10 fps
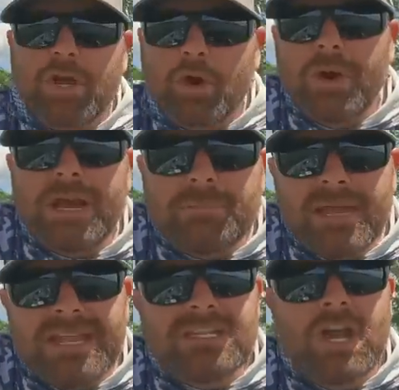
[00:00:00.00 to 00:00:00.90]
a
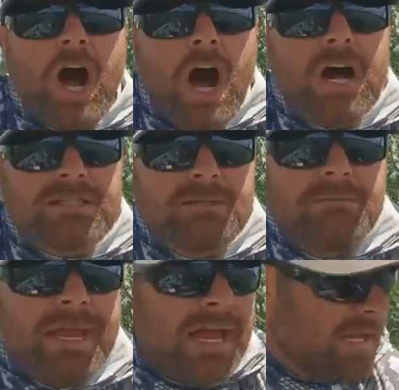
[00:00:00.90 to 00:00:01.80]
crankbait is an awesome
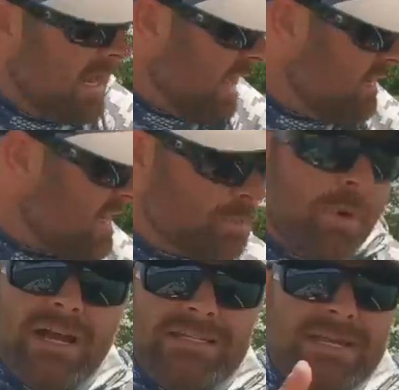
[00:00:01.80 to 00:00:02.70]
bait, and that's
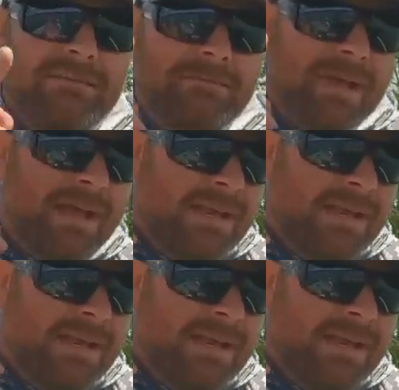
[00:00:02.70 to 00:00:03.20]
why it's in